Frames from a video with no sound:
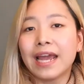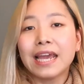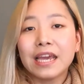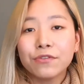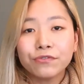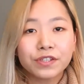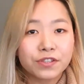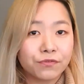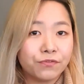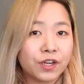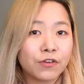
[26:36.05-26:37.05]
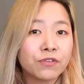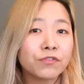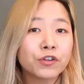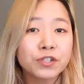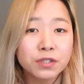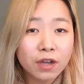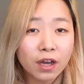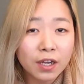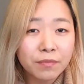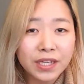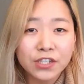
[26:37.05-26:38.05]
If it's the very first
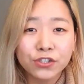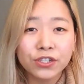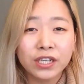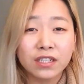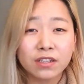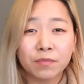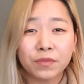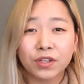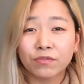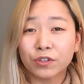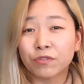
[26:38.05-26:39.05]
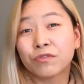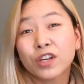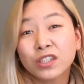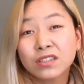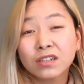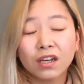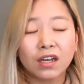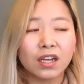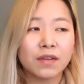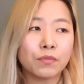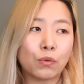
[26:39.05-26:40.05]
time mentioning something for the first
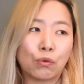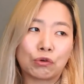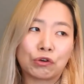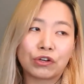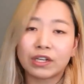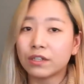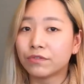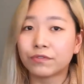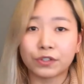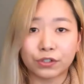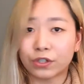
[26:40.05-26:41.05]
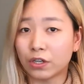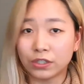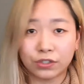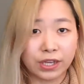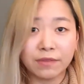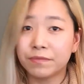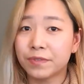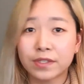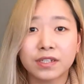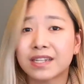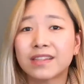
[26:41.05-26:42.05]
time, or if you want to
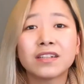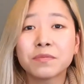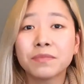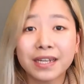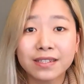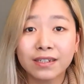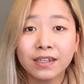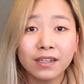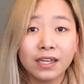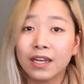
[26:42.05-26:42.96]
emphasize, it doesn't matter.